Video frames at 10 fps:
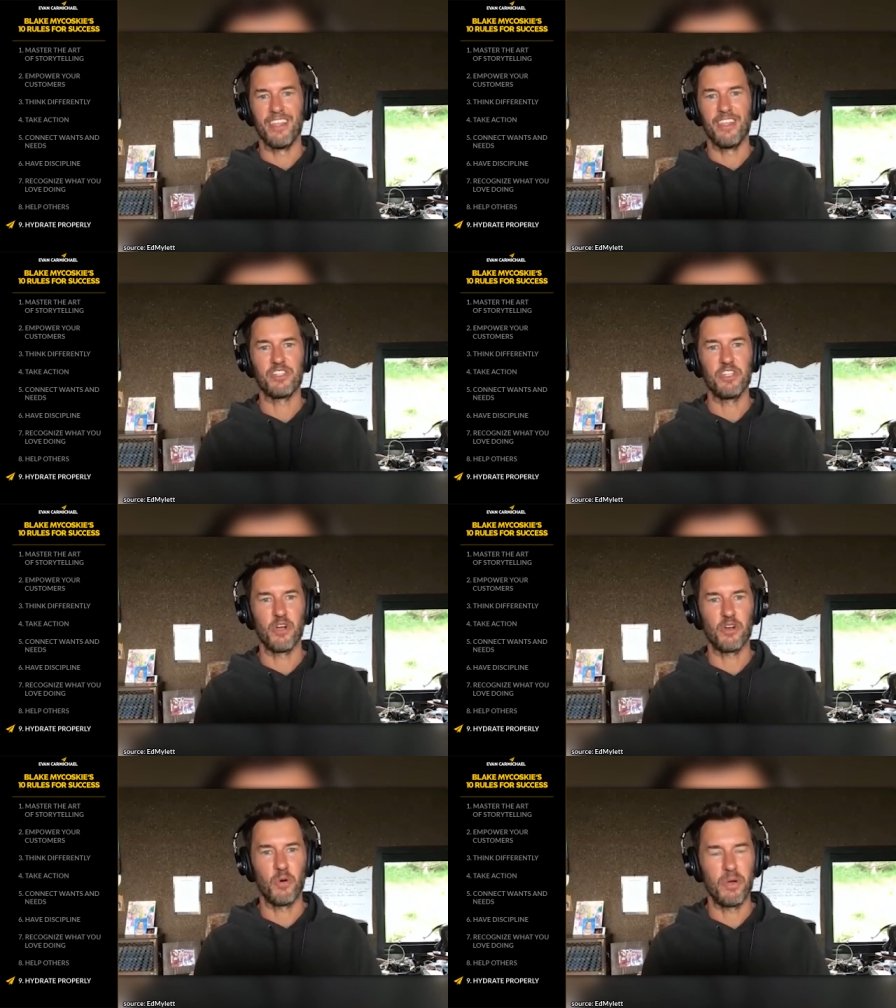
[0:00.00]
There's
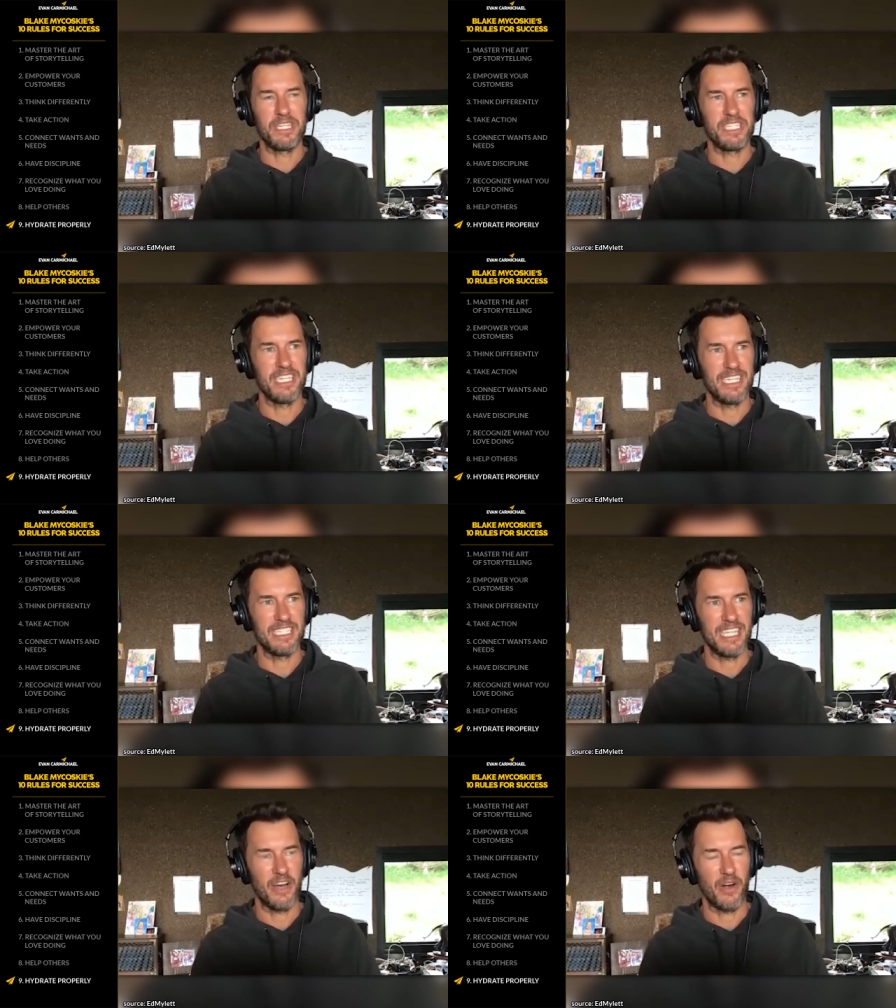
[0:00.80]
no
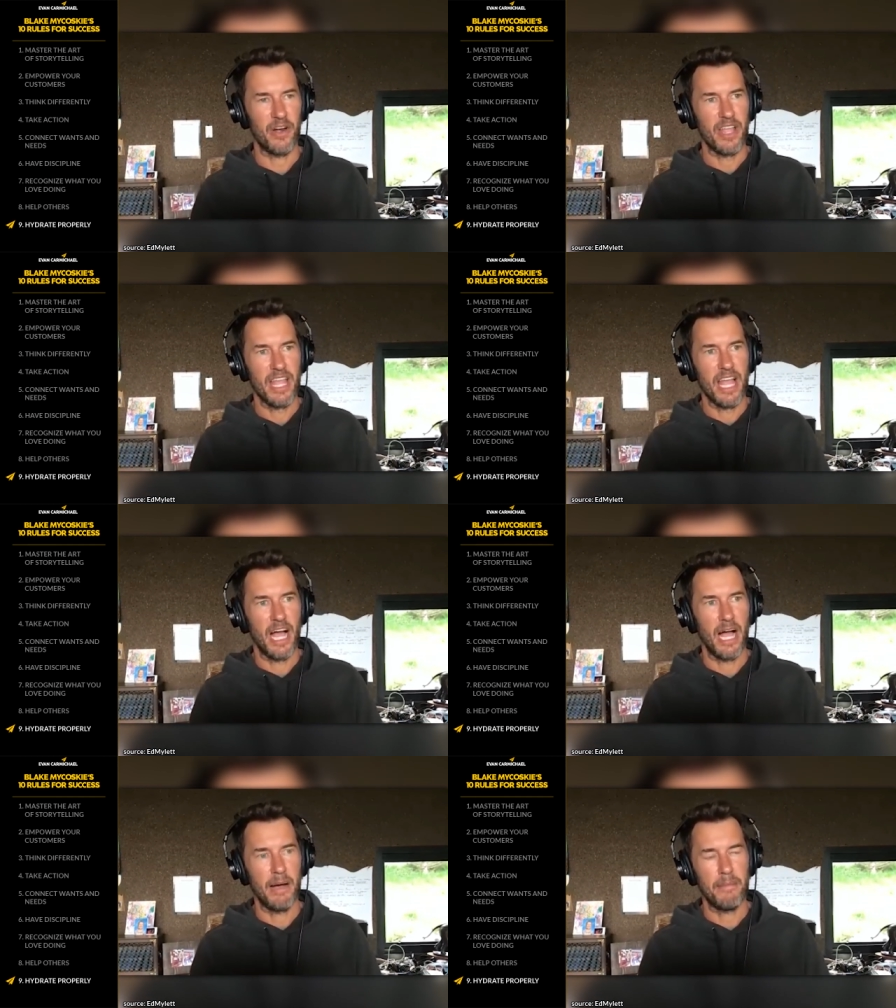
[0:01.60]
coincidence there.
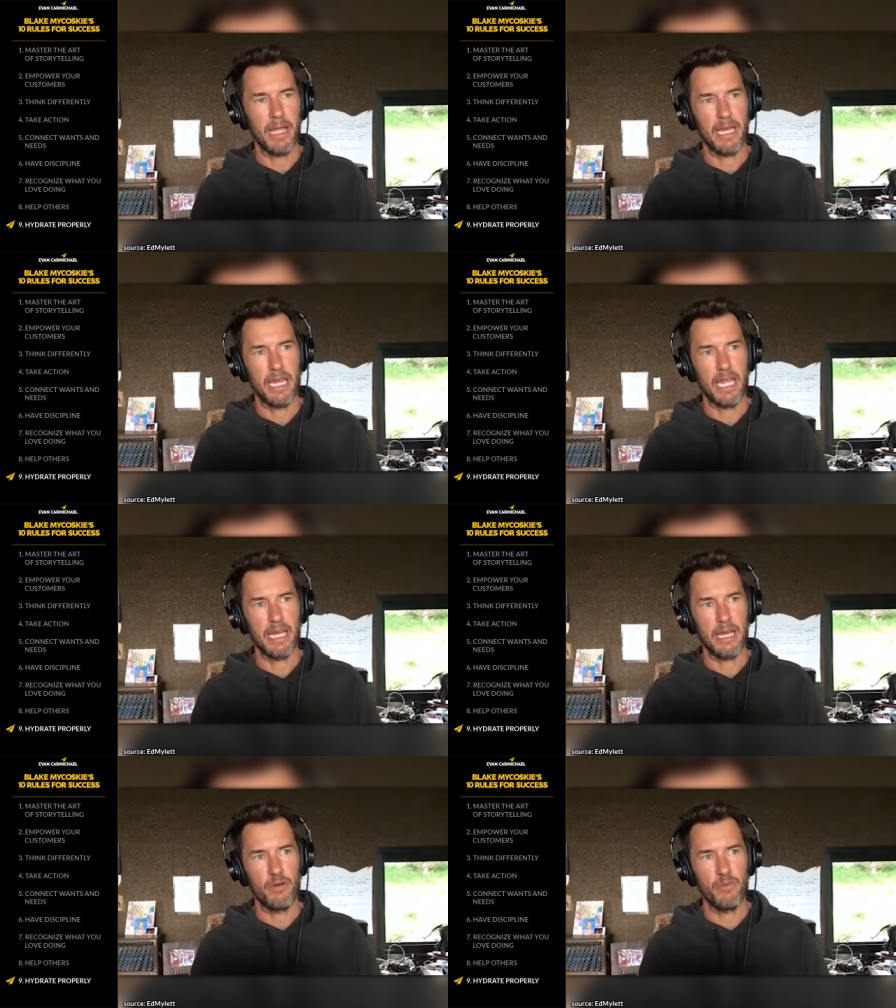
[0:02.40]
Um, and,
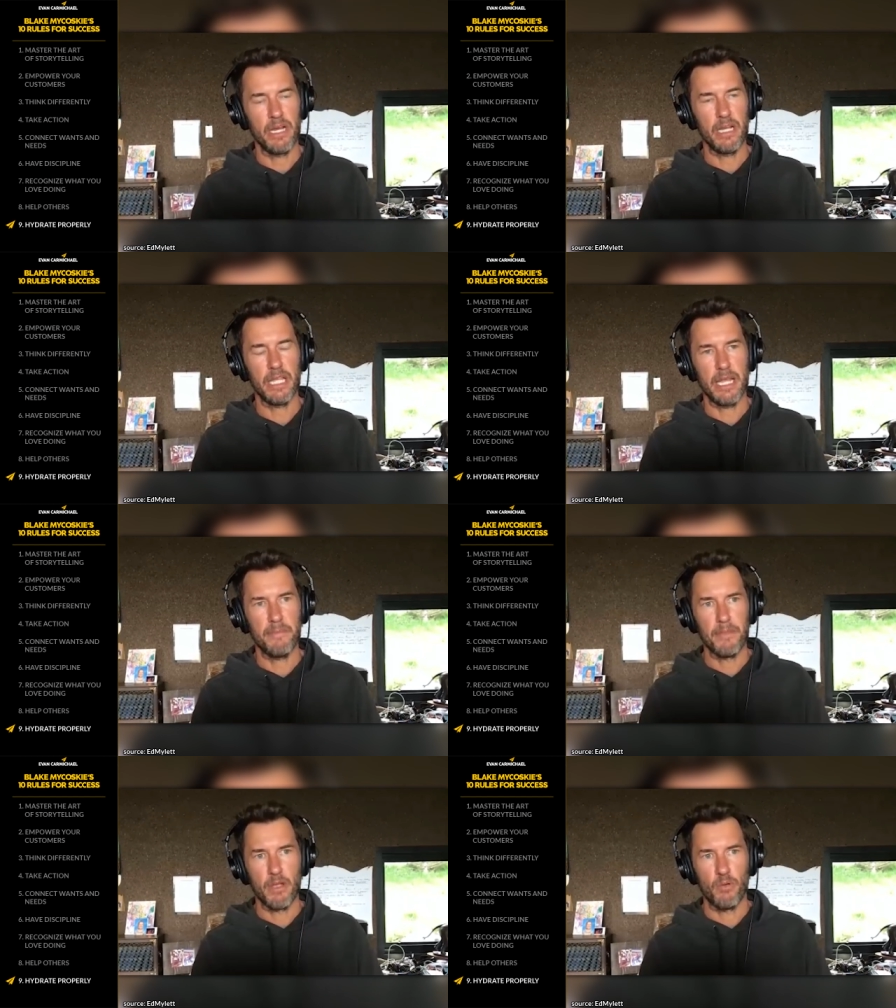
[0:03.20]
and, and really,